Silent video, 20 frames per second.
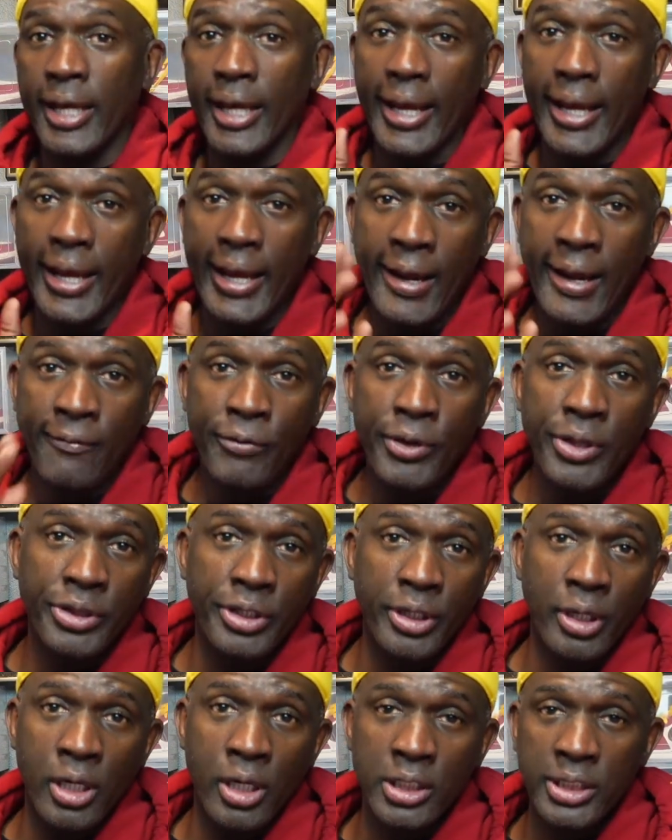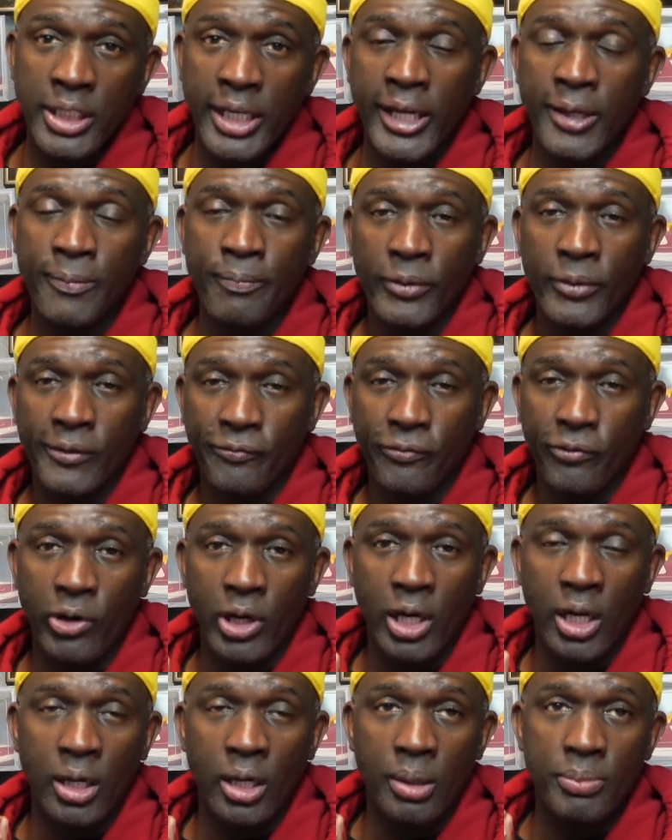Every Thursday
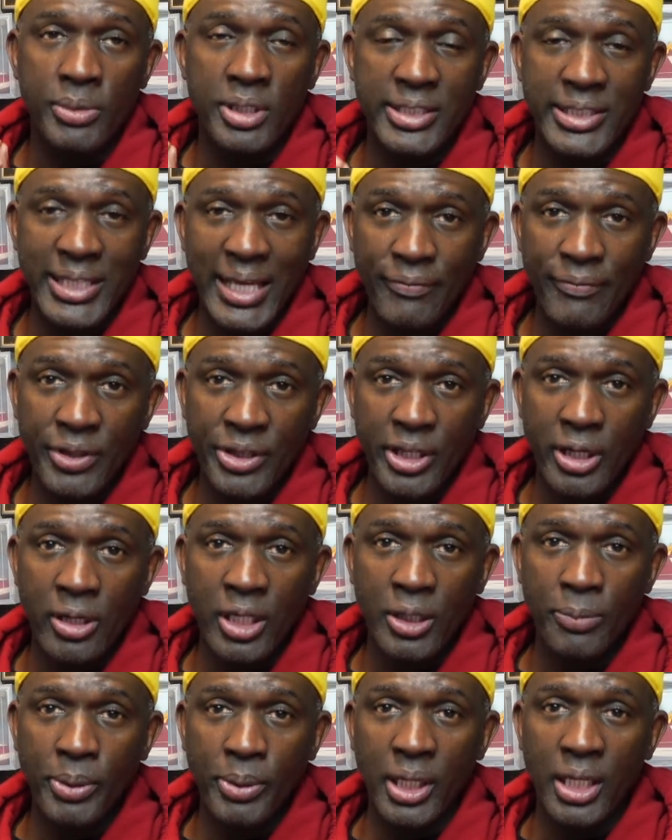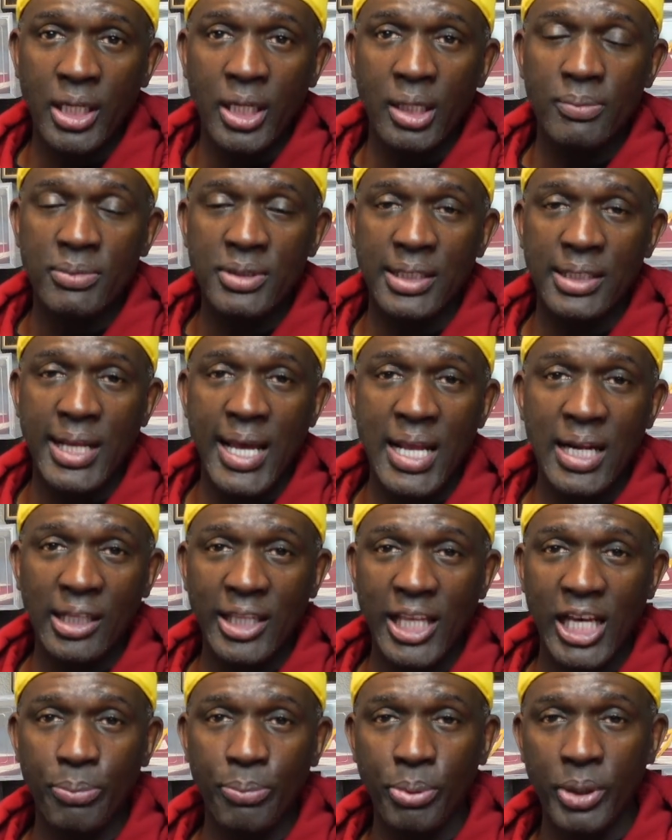from 7:30 p.m. to 9
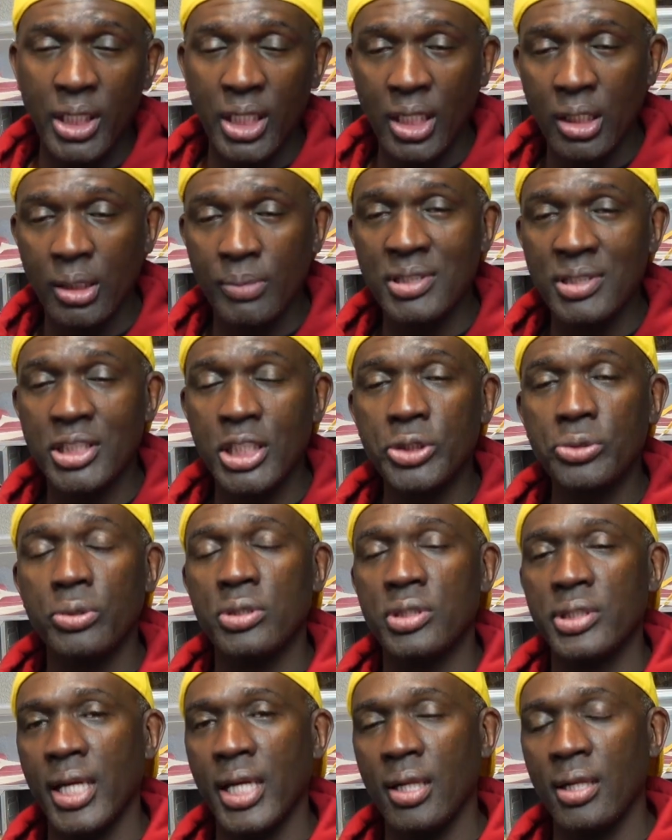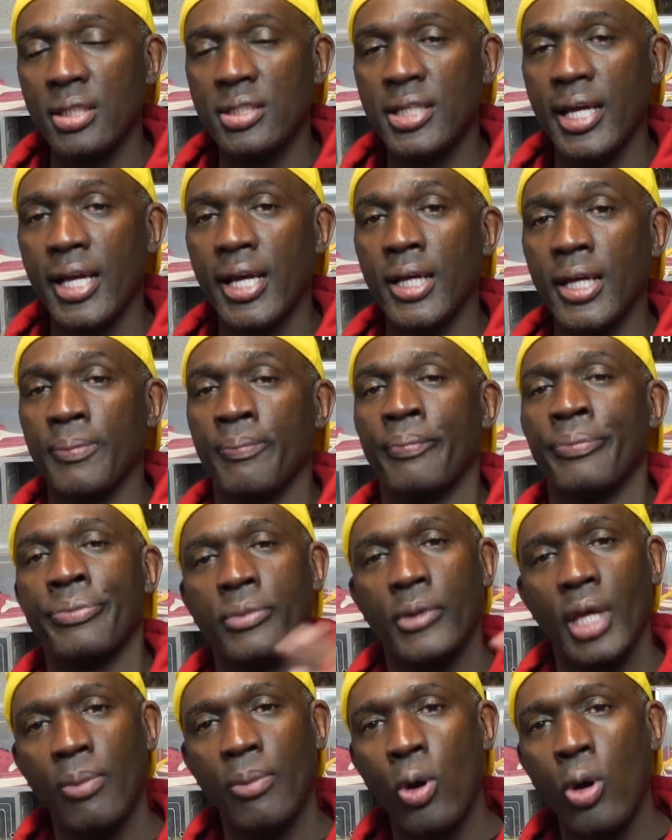o'clock p.m. Central Standard Time,
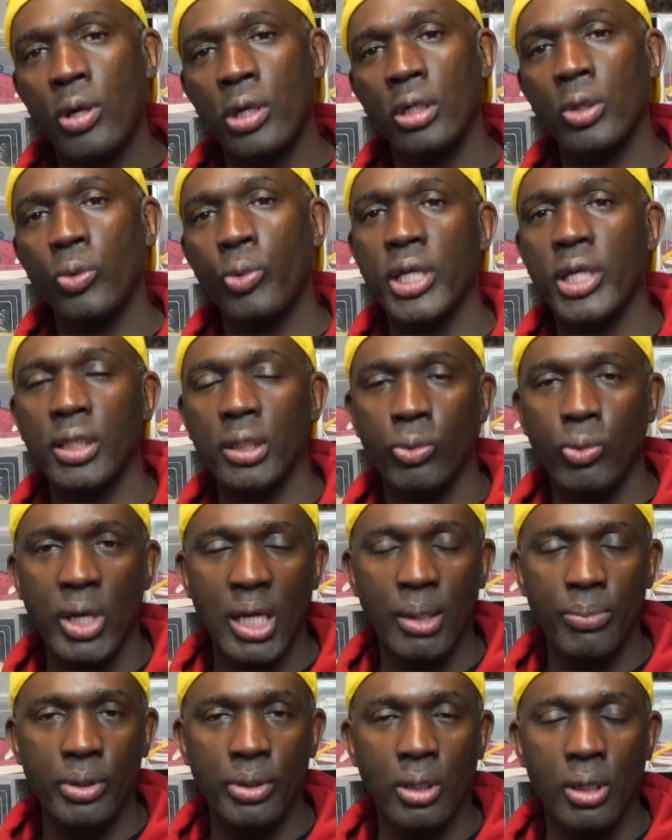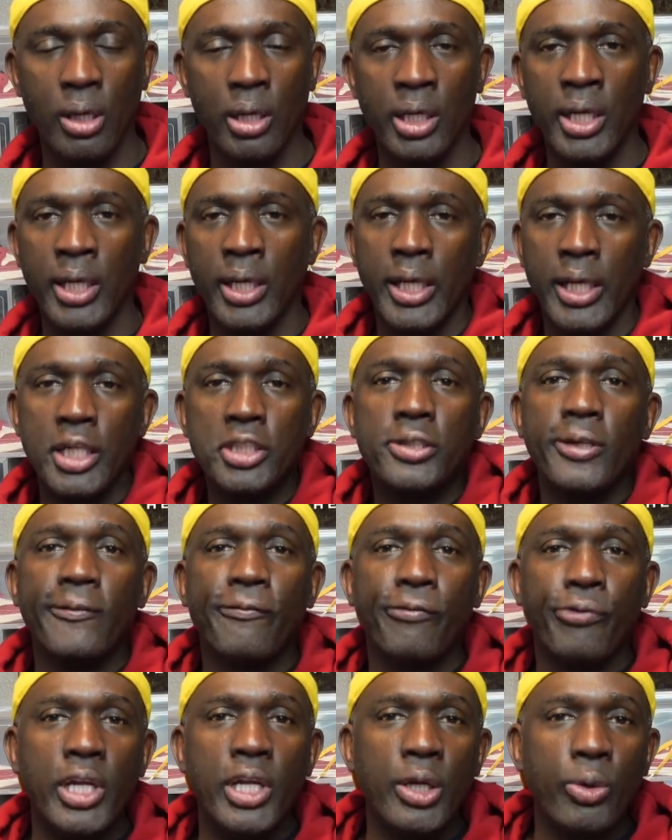I'm holding a weekly webinar. It's a
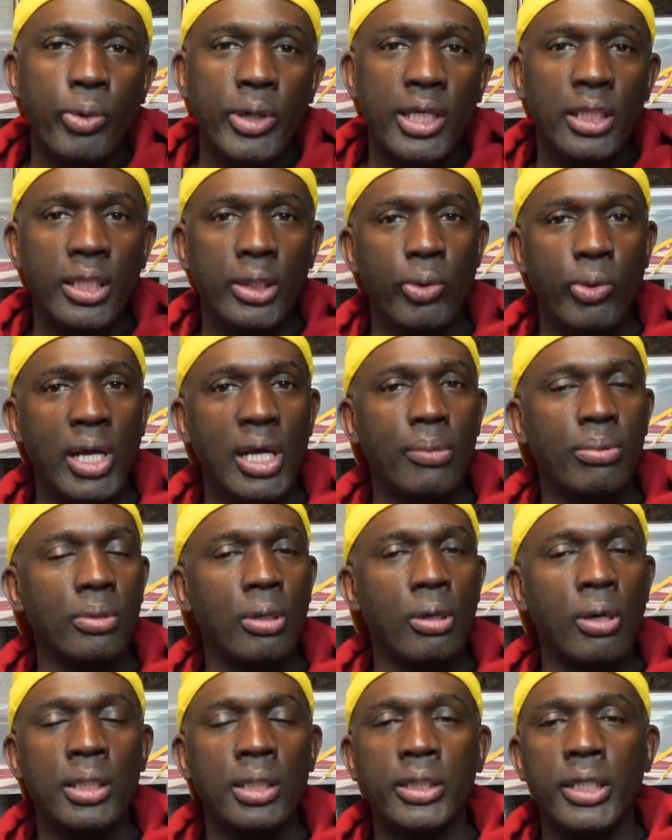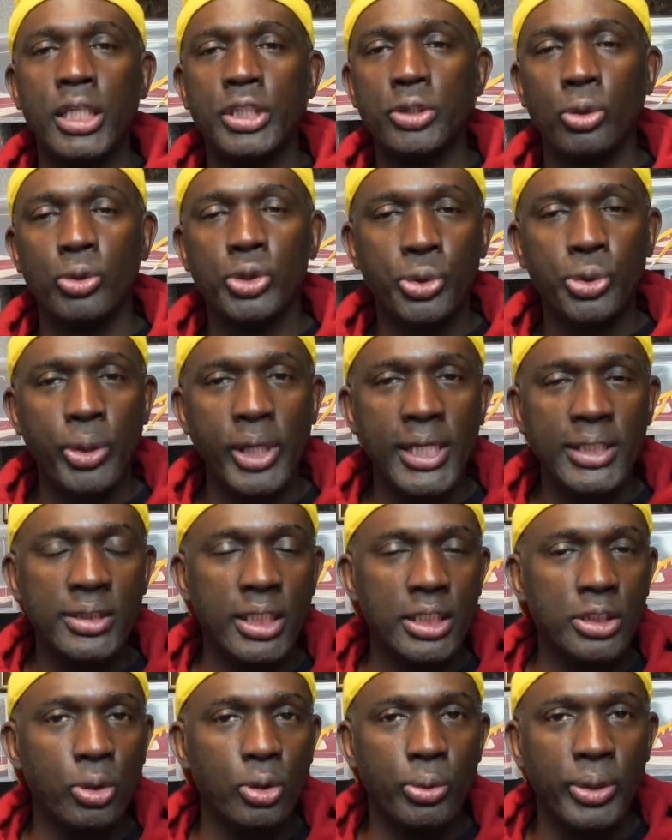free weekly webinar. There's no tricks, there's
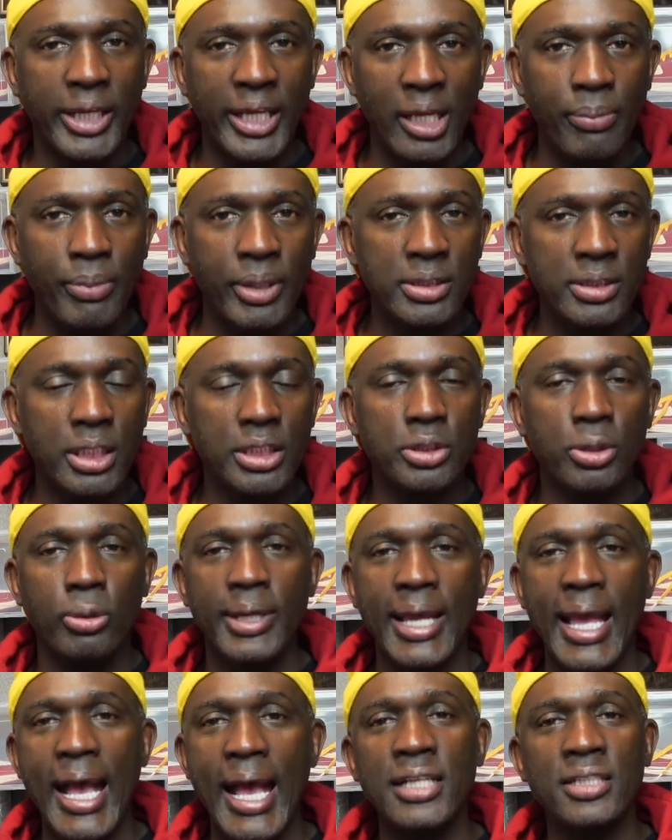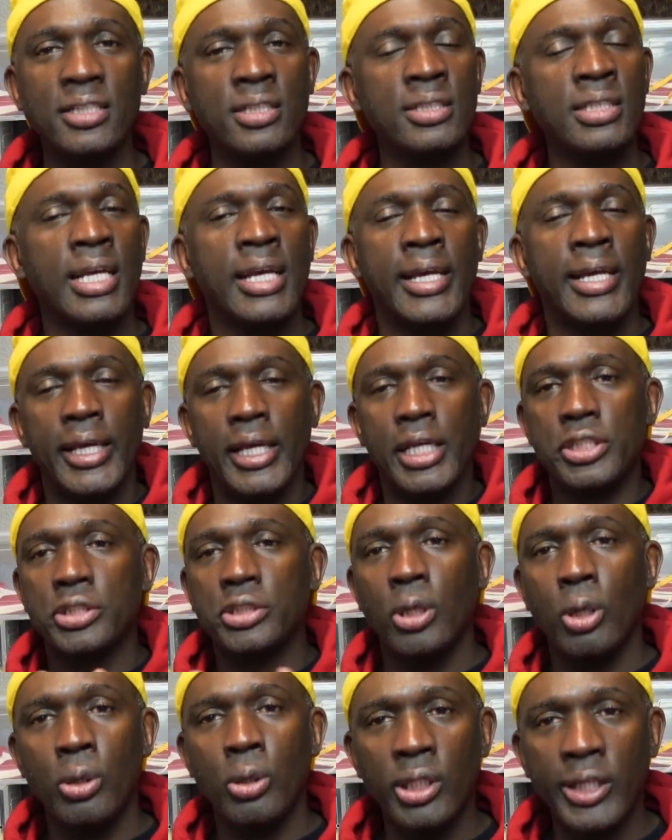no gimmicks, there's no gadgets. It's
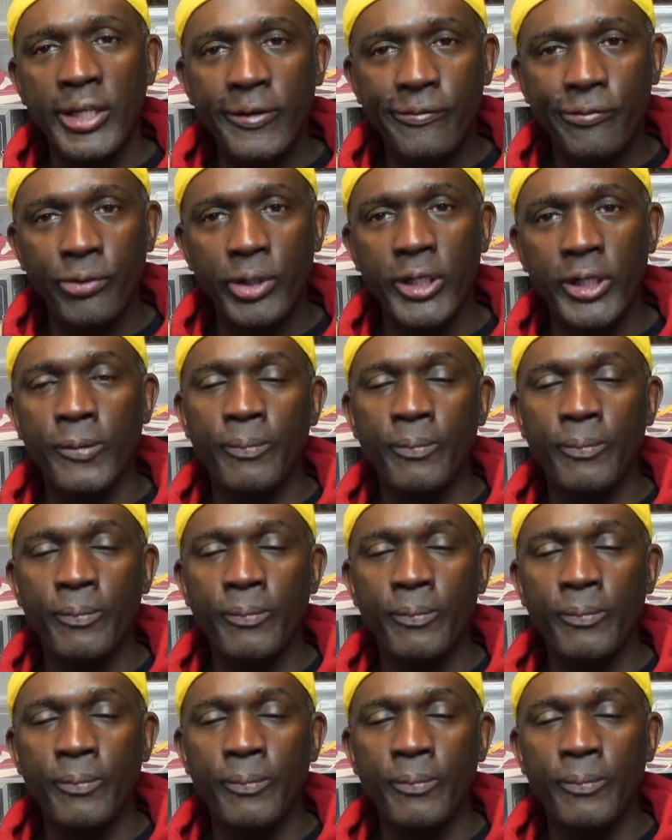totally free.